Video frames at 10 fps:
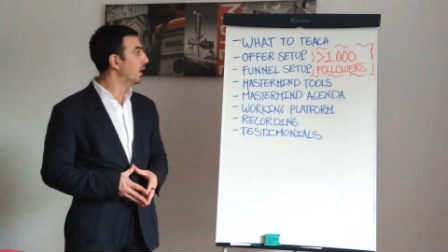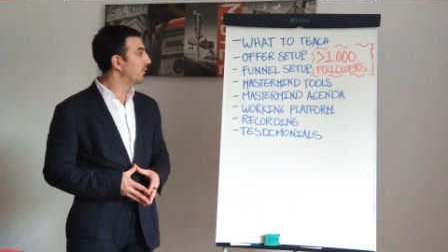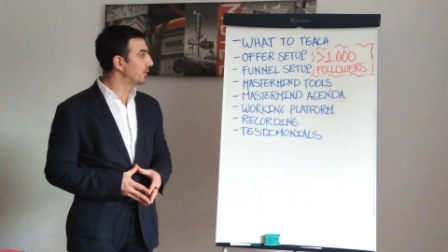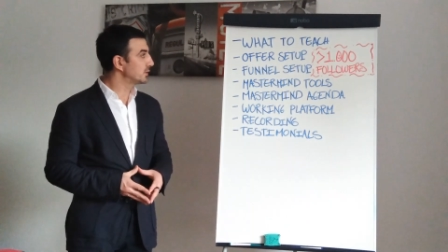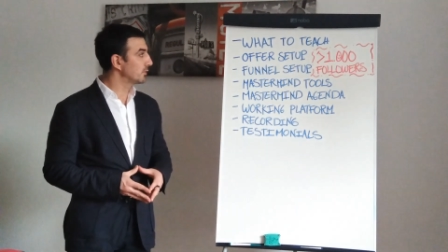
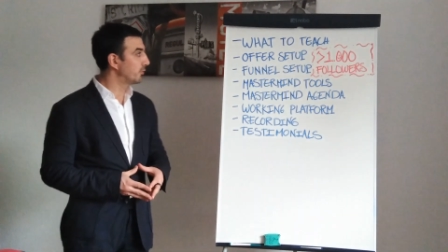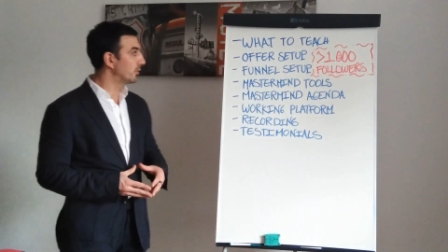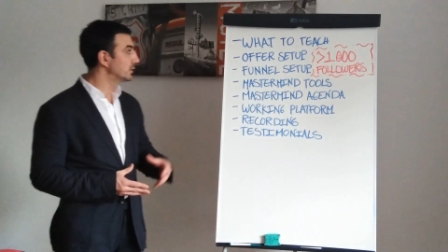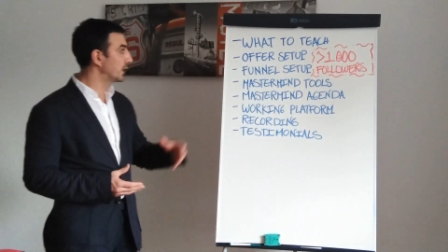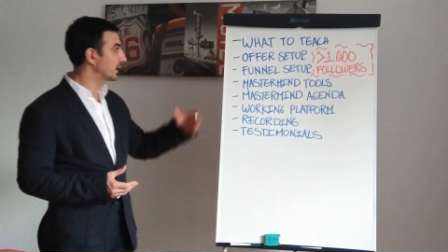First of
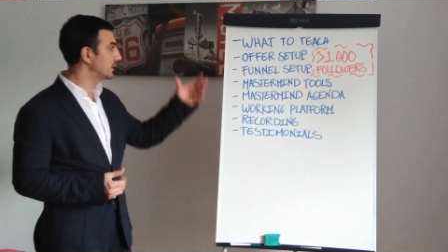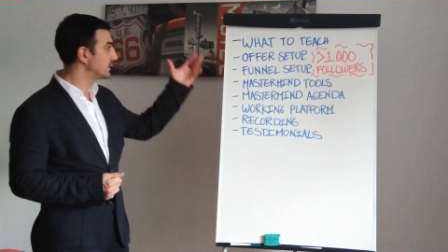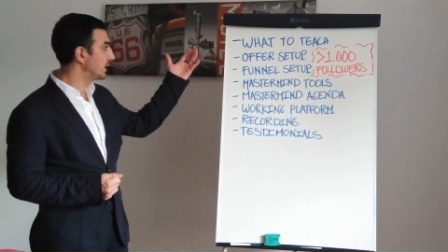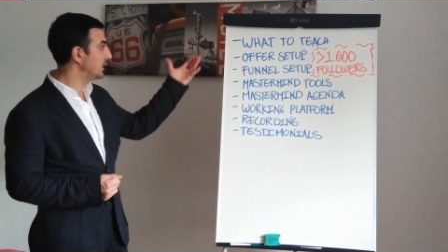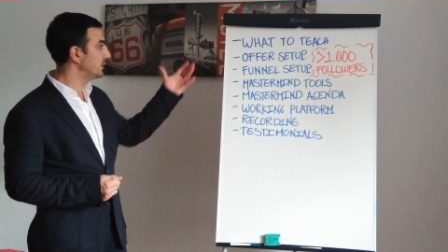all, like I
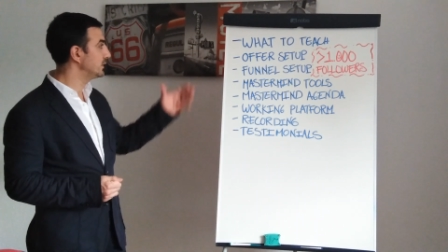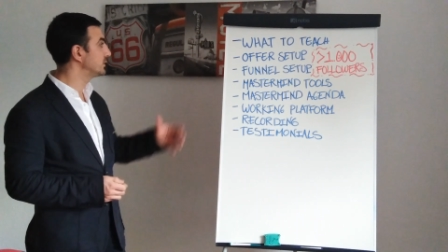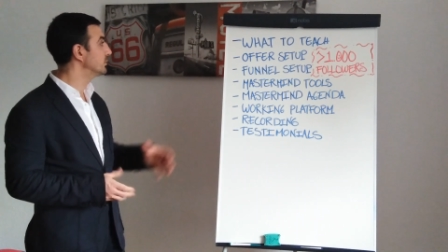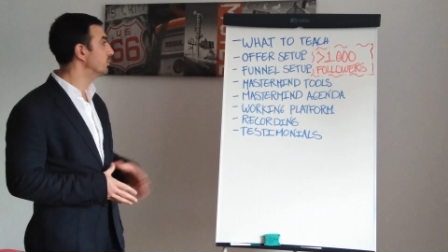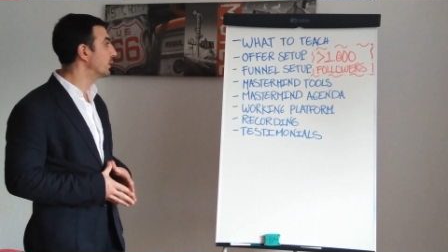said,
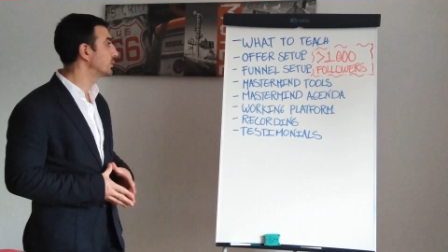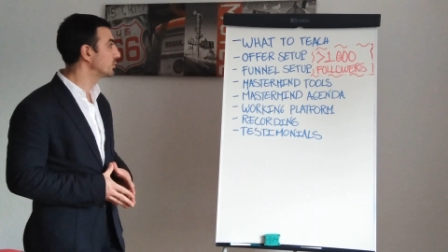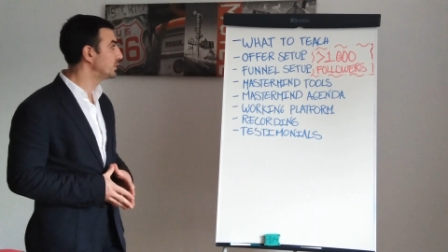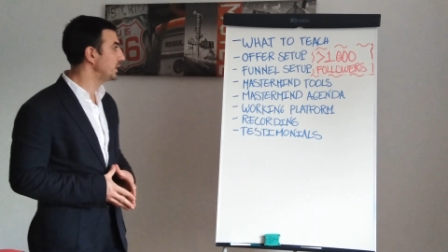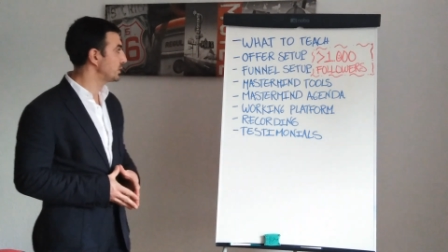is what
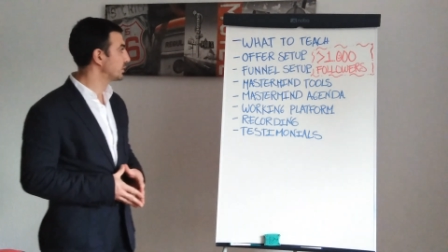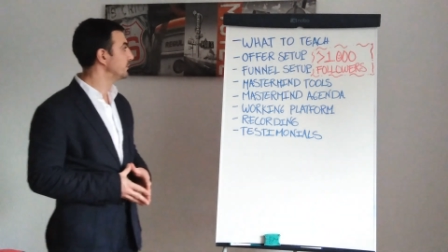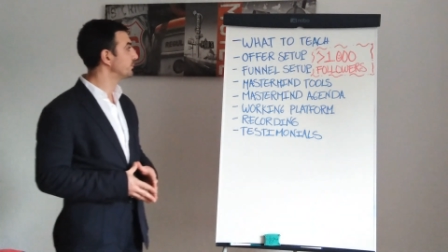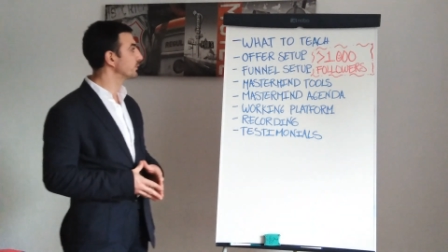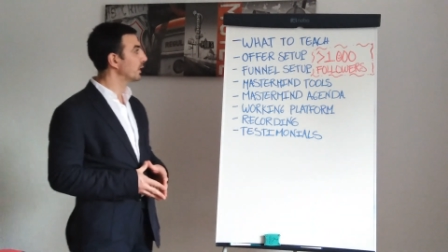to teach.
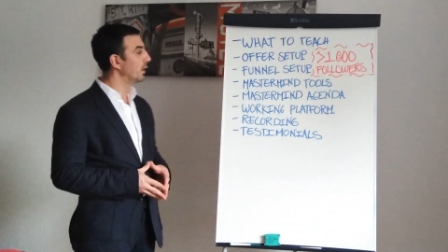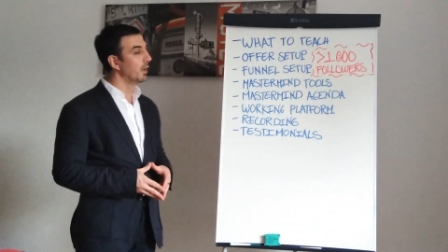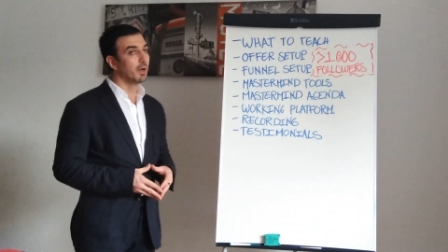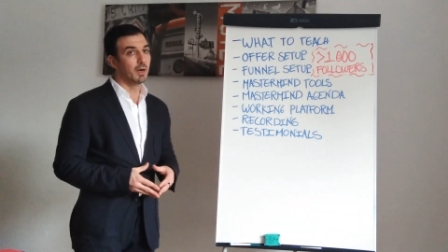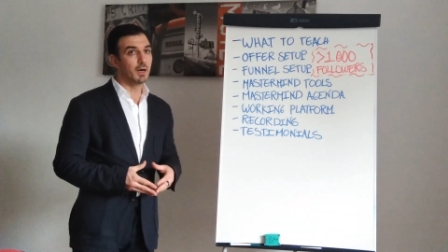
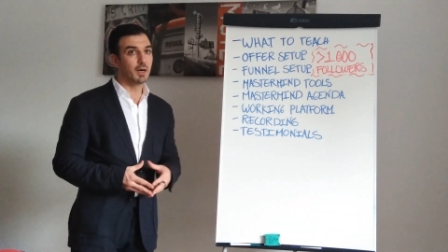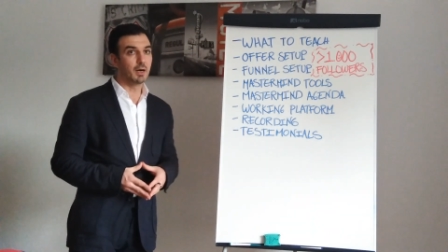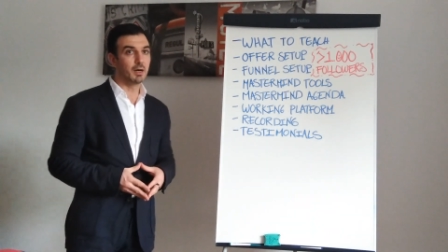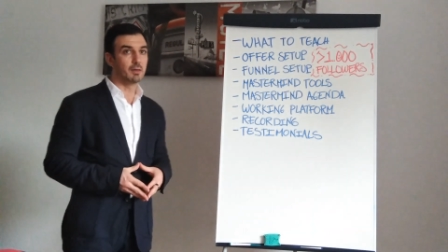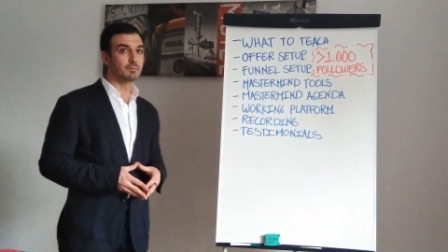
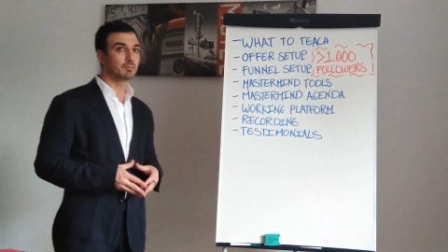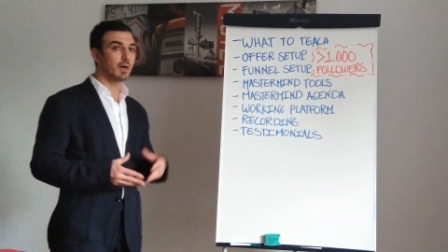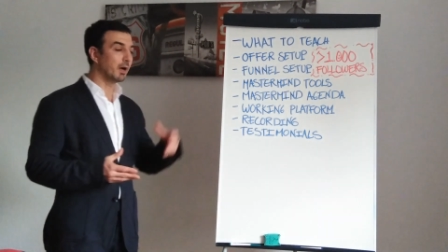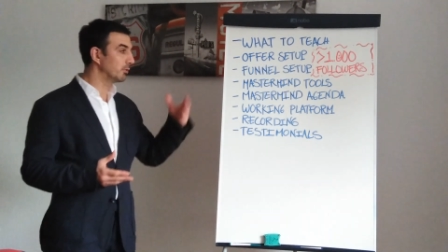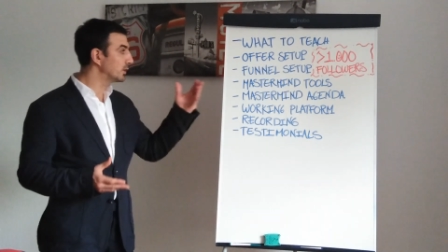I
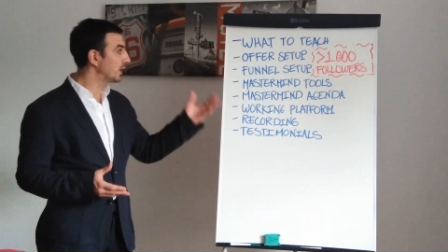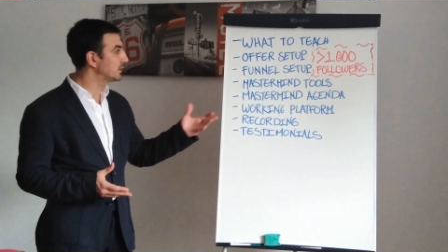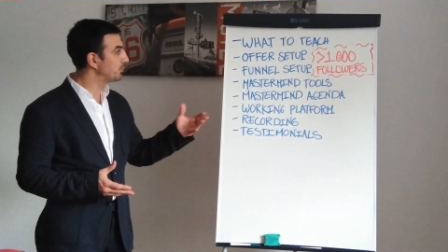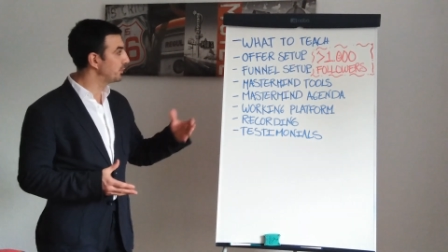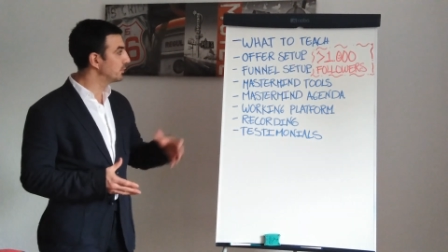will
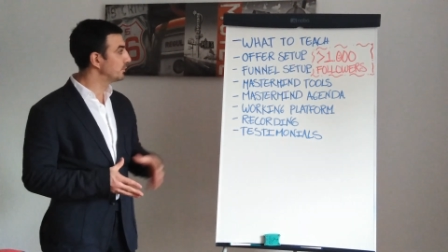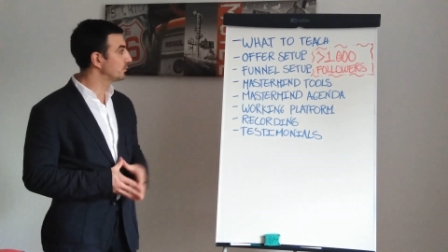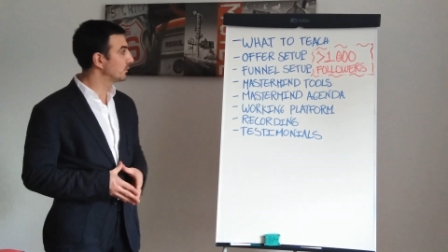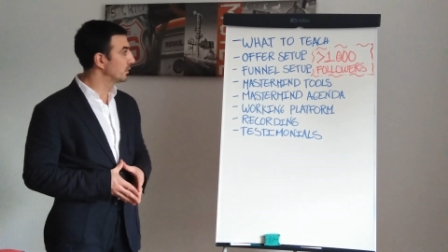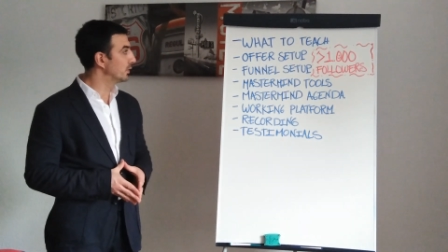help you
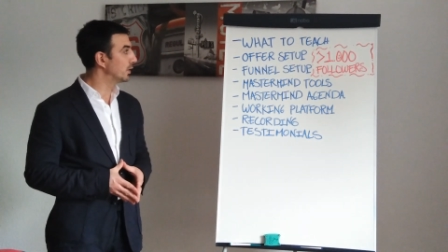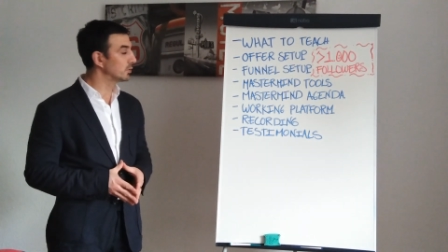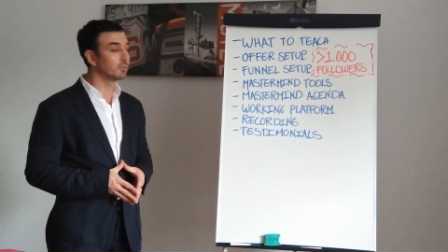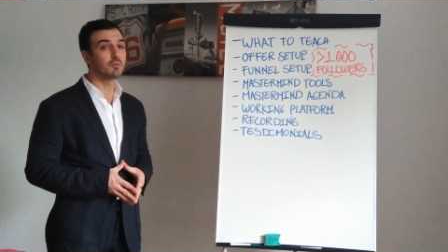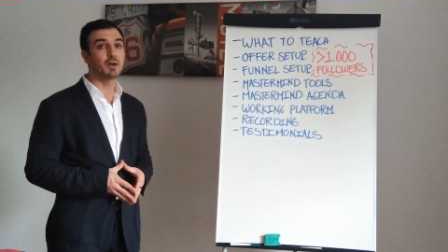
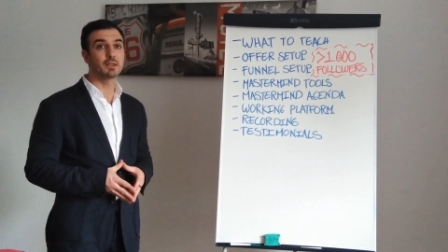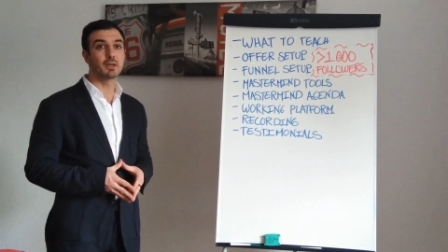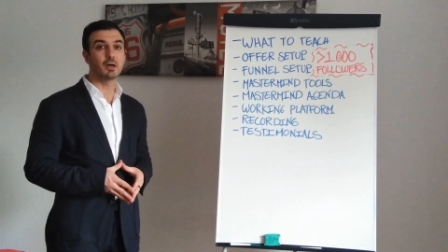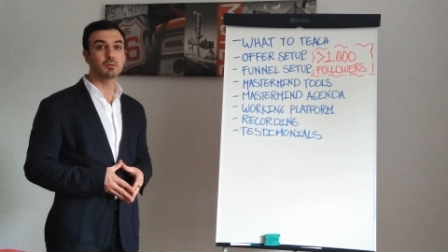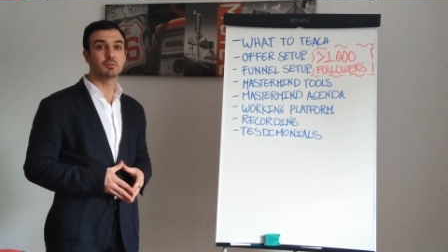to find
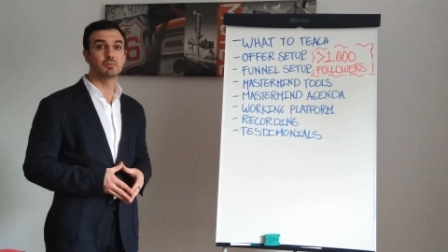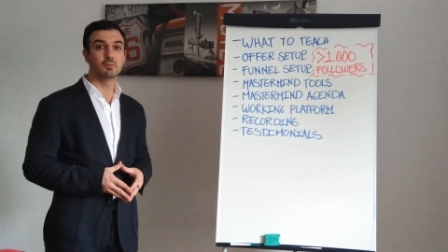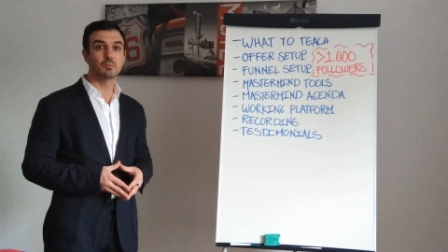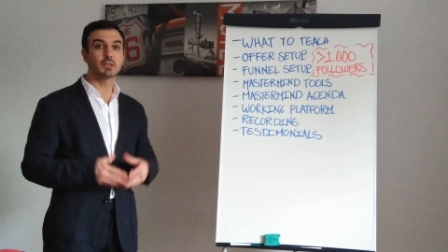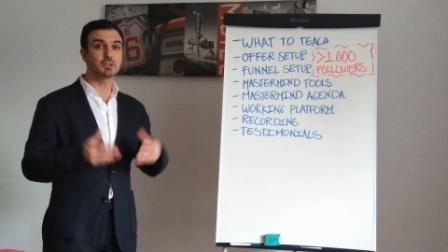out
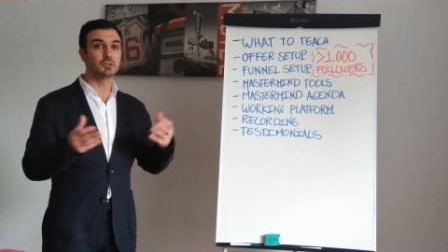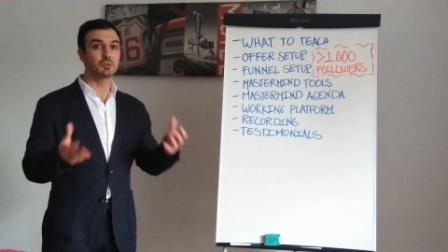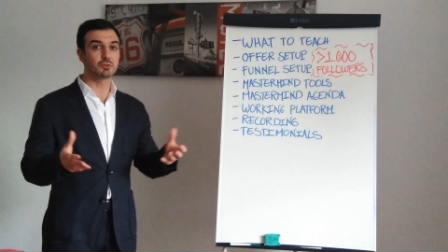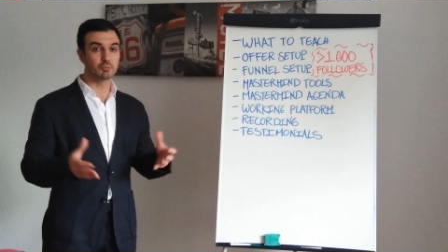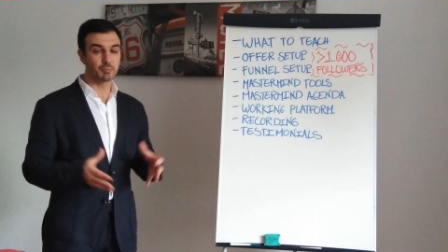what is
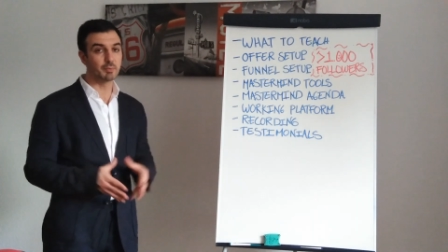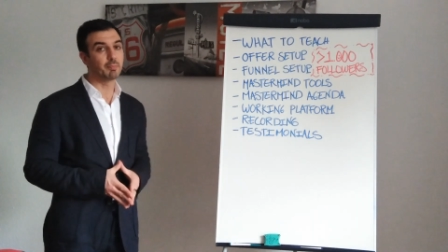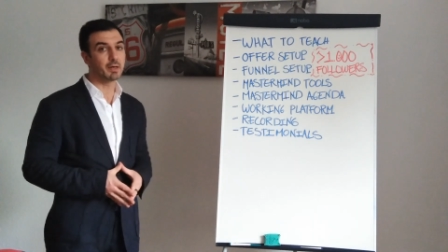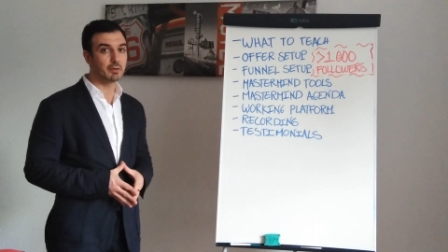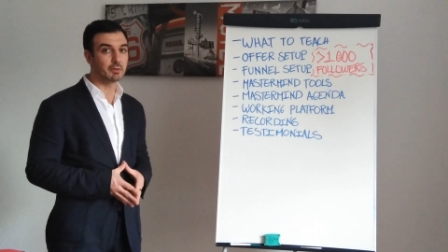your
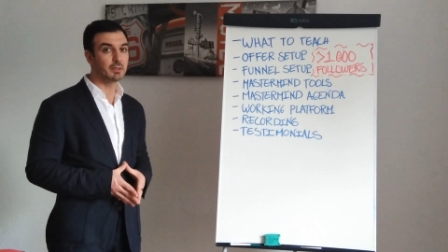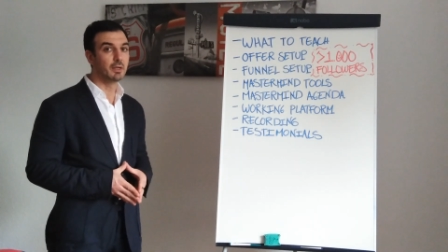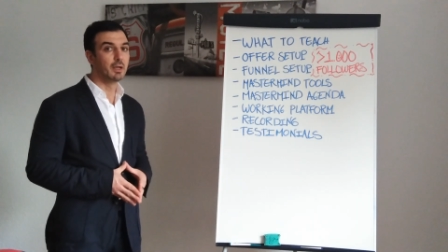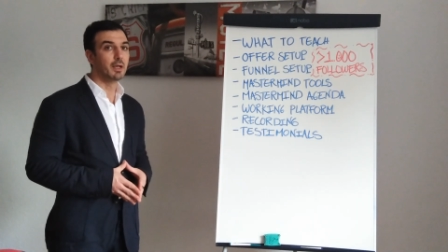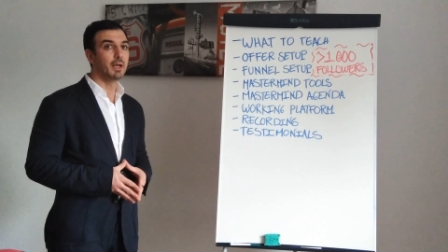superpower
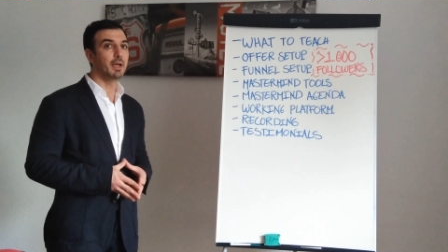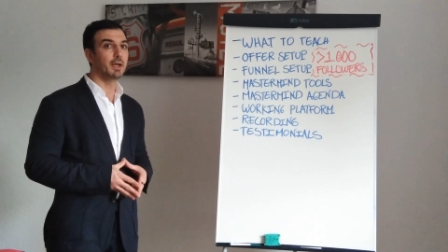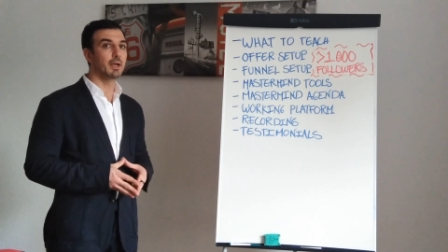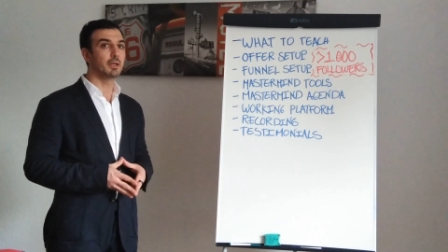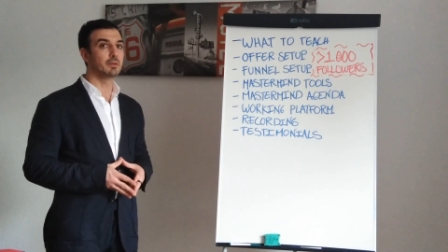
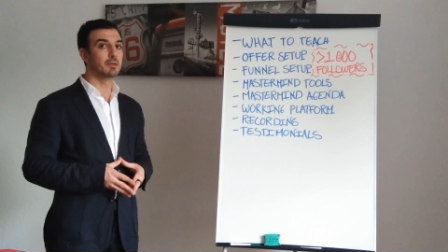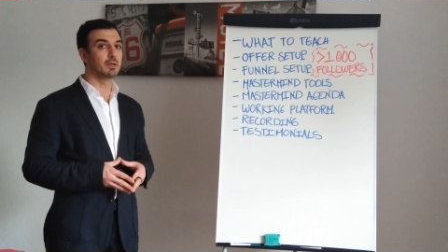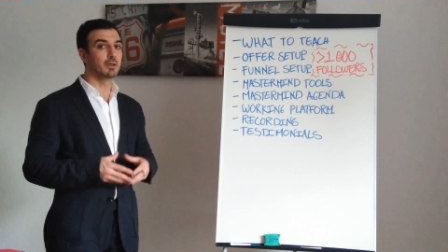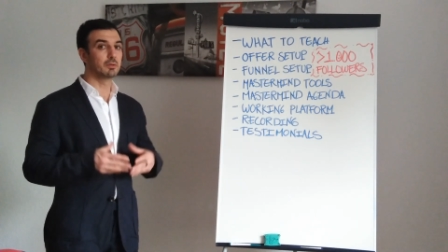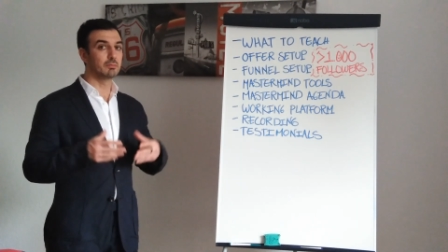and
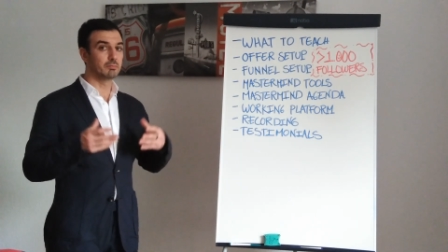to